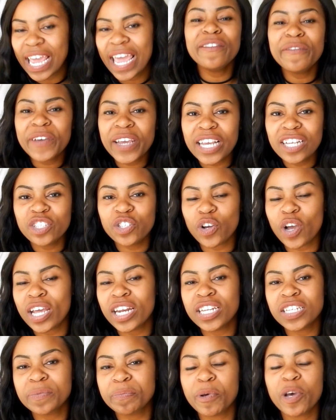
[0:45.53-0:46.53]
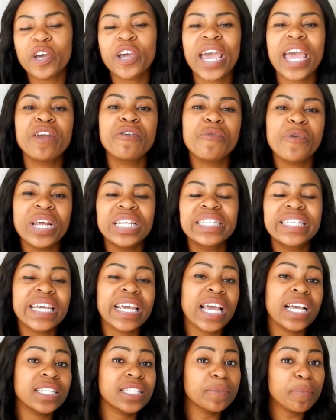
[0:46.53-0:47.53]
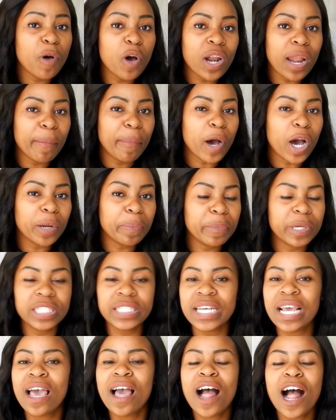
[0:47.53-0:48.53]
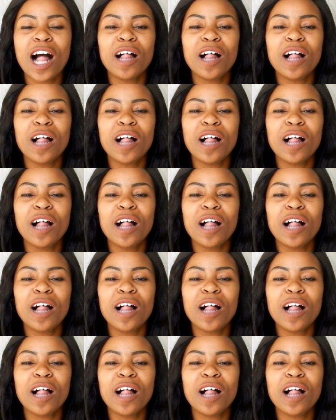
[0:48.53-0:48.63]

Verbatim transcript: Living in Johannesburg and renting a small apartment,